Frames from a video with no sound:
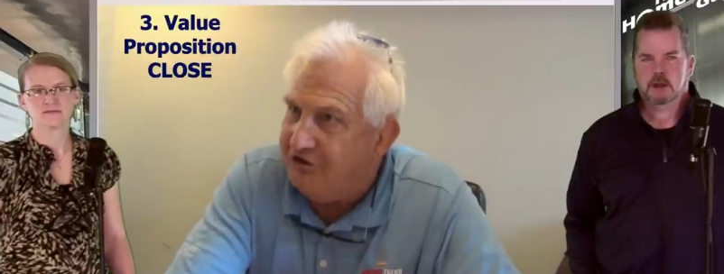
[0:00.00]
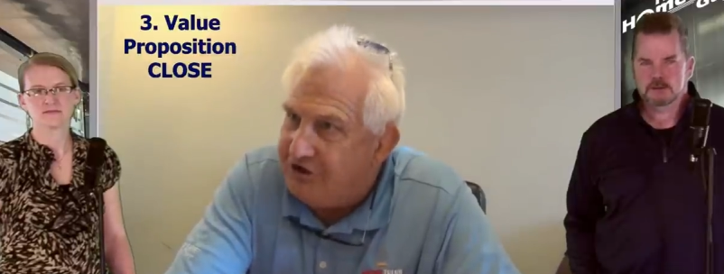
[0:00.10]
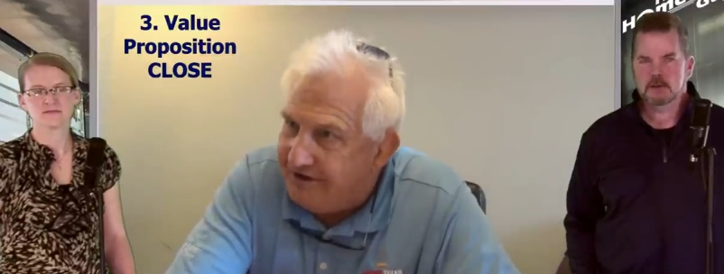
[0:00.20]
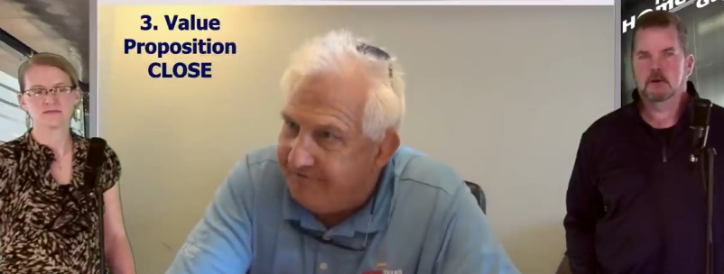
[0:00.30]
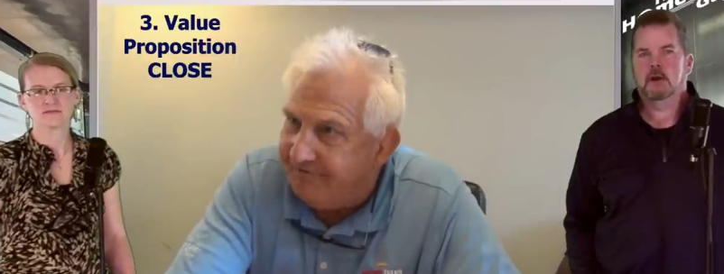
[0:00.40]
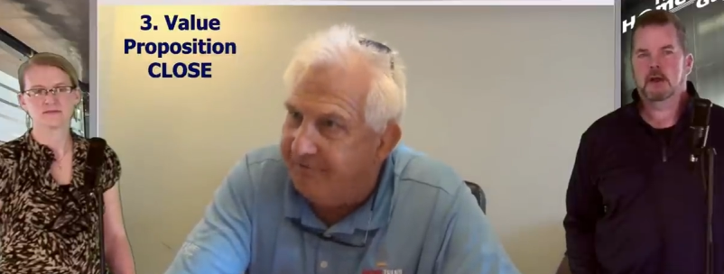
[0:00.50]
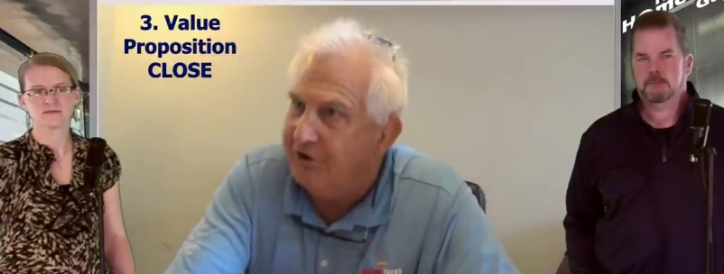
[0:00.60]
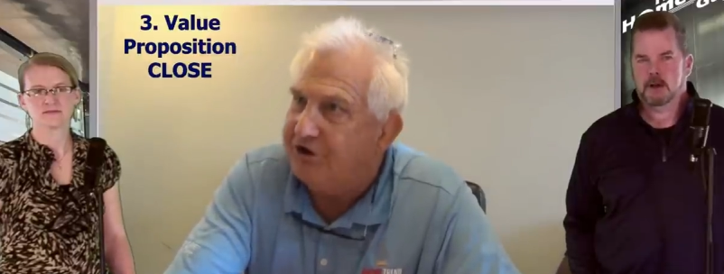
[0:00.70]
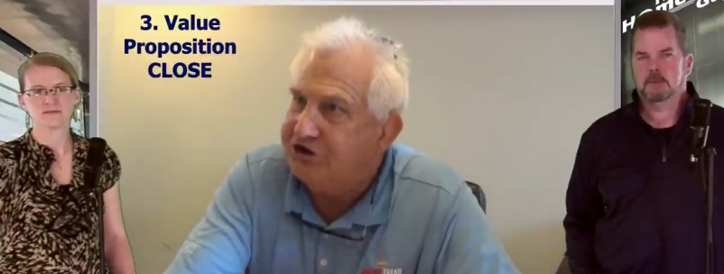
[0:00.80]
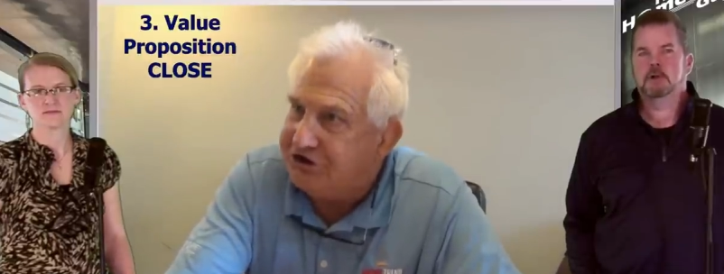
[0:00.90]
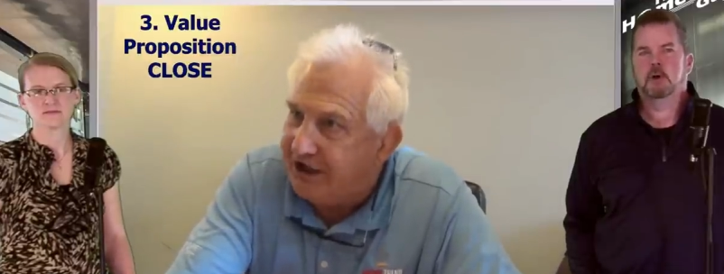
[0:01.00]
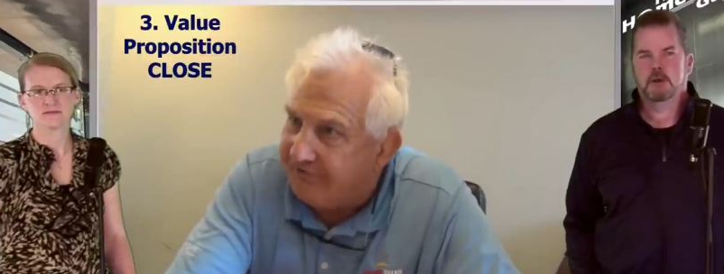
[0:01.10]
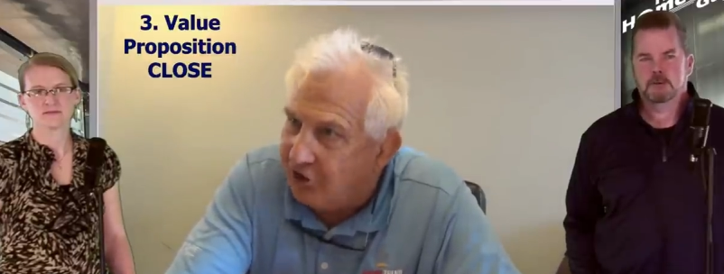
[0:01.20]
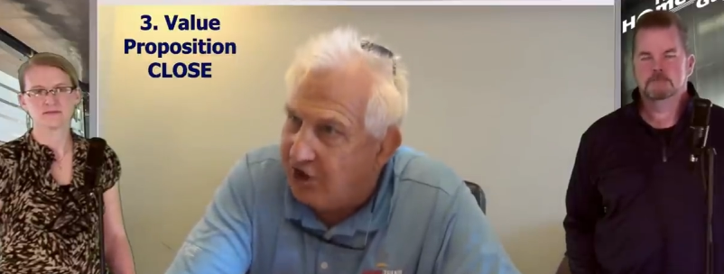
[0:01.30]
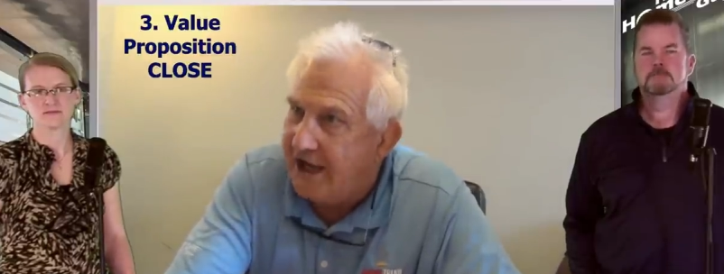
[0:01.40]
Speaker 1: different
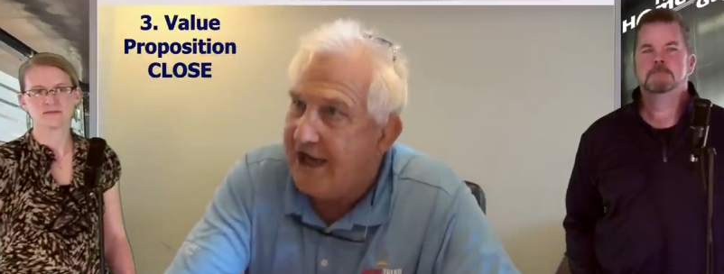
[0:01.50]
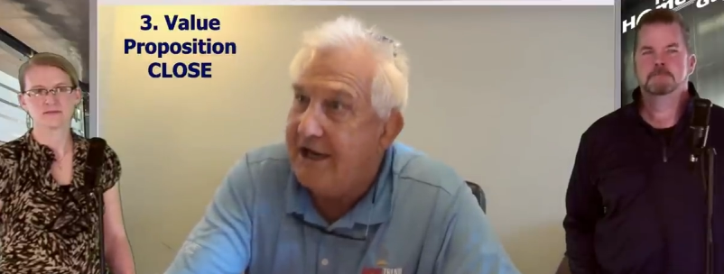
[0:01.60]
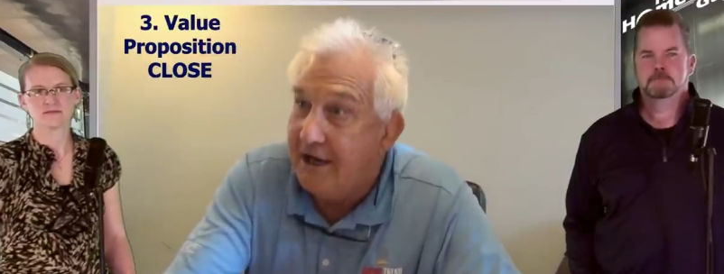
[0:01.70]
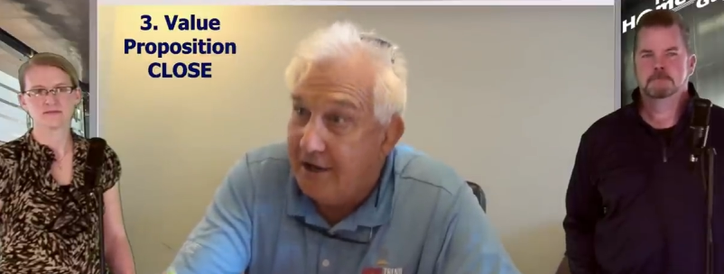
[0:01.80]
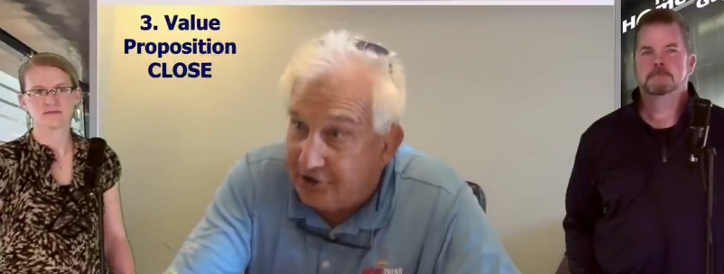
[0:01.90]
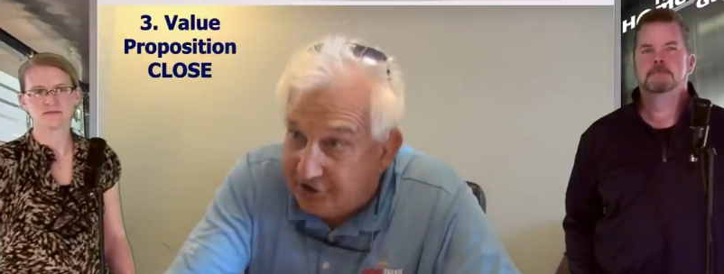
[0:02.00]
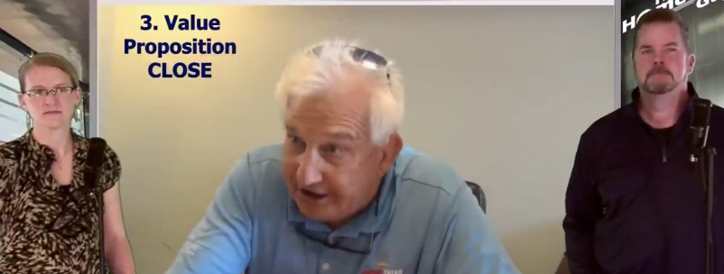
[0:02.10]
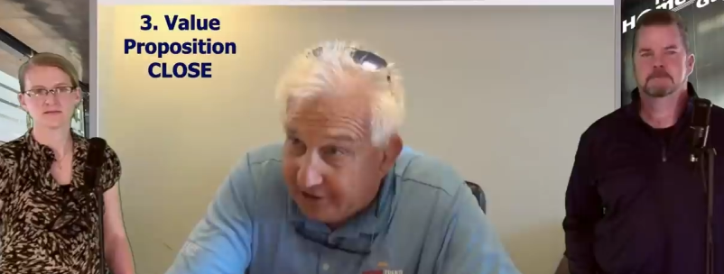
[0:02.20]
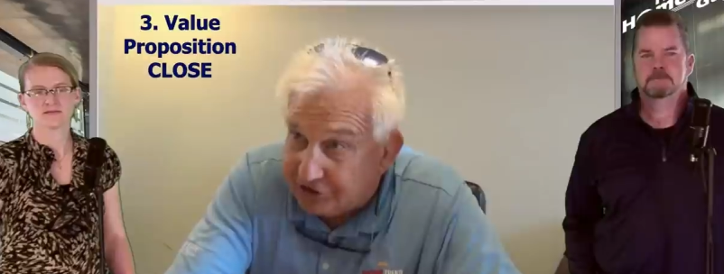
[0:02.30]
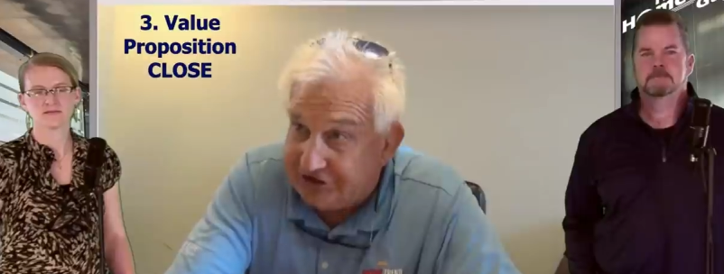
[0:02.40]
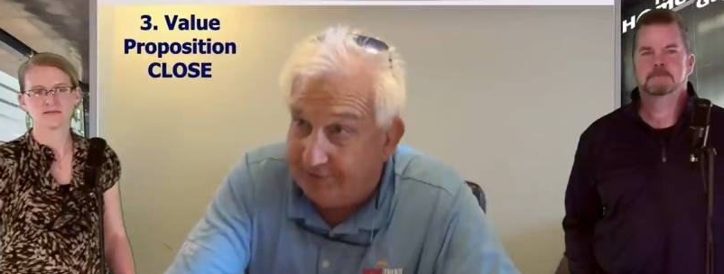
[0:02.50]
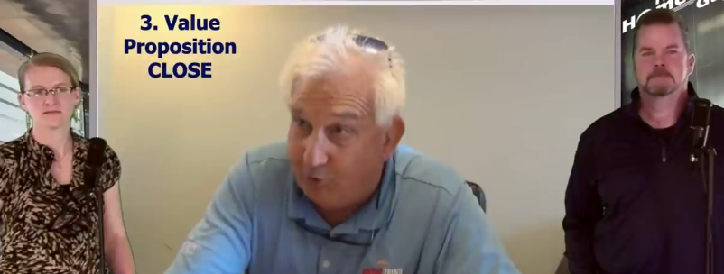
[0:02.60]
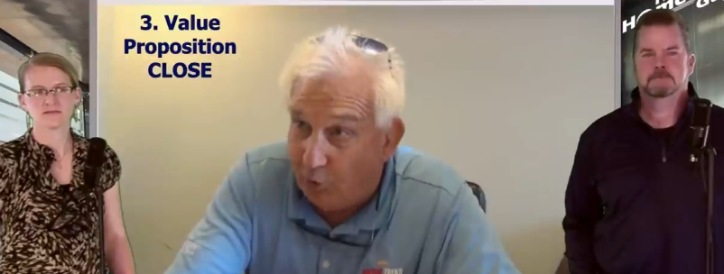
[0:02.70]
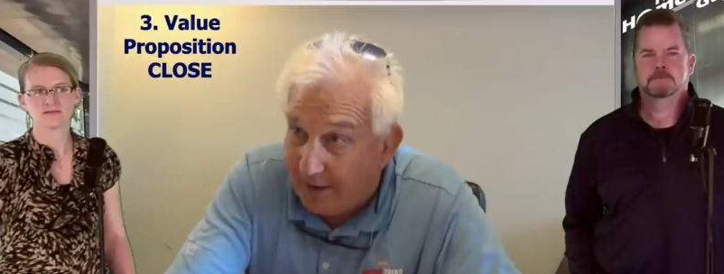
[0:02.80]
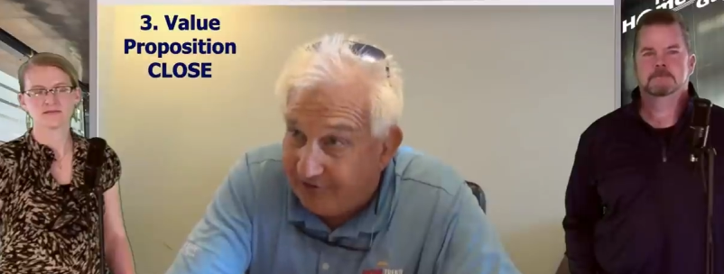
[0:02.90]
Chevrolet
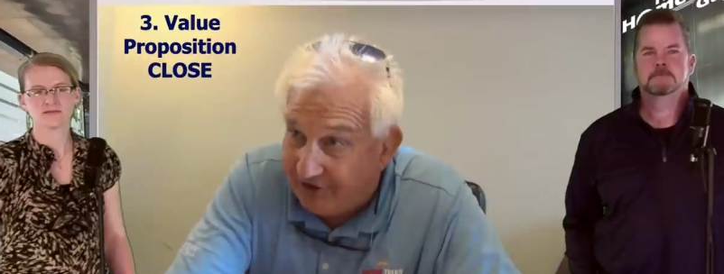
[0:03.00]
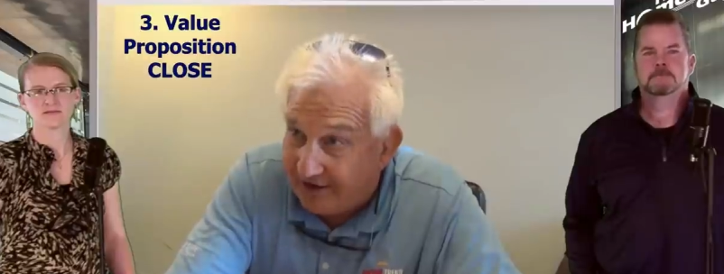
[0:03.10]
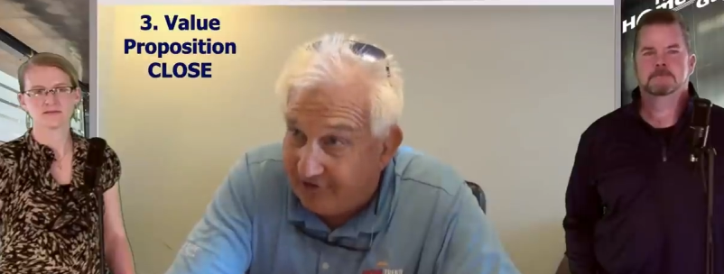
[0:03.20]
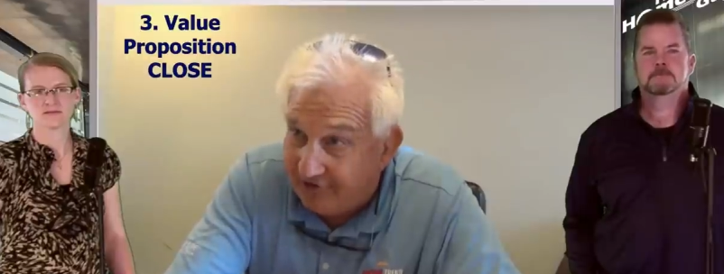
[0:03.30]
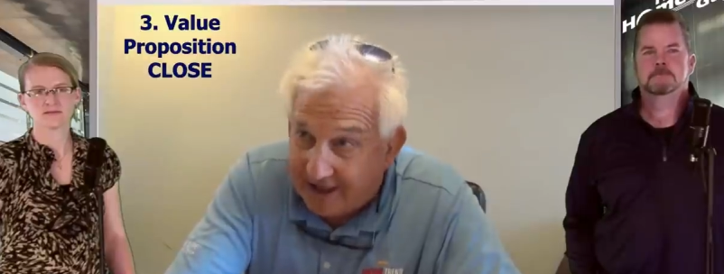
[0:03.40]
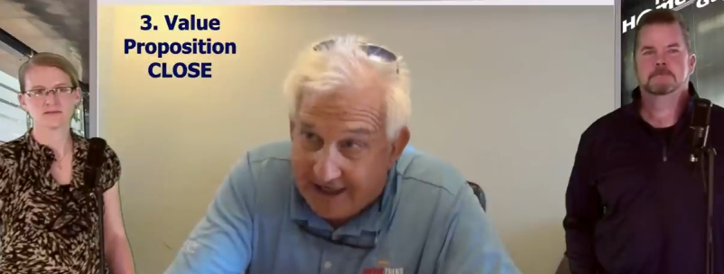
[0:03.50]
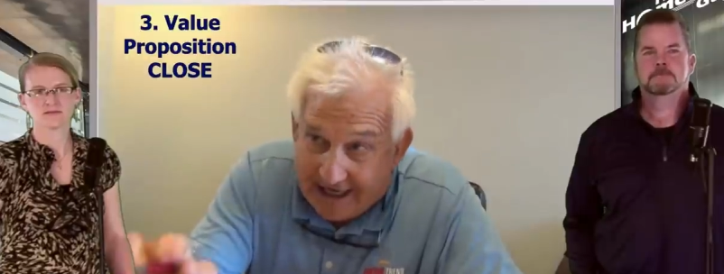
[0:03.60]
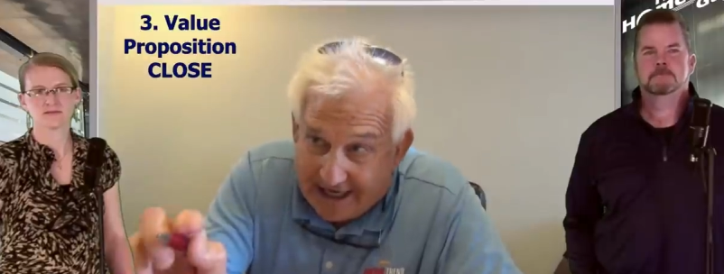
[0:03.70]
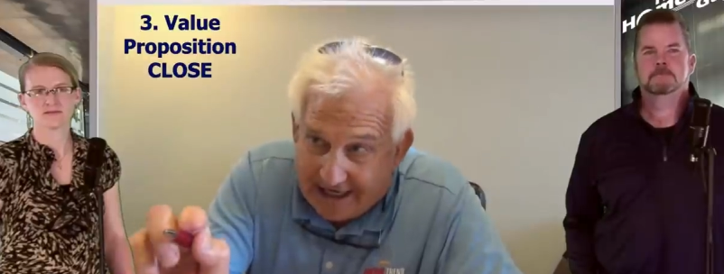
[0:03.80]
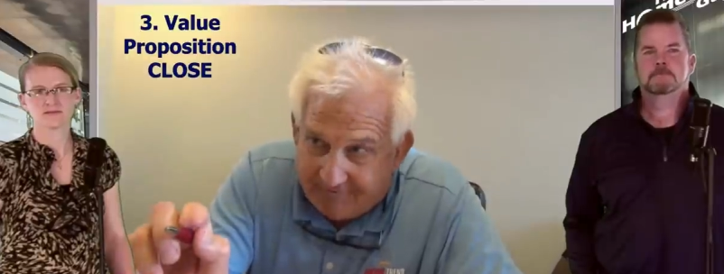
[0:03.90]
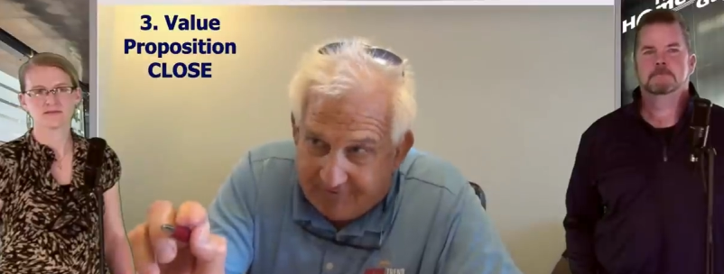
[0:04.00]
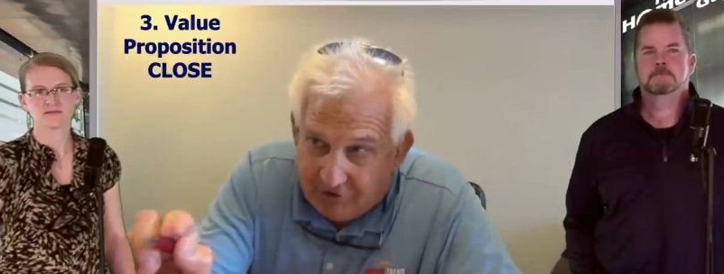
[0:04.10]
dealership websites.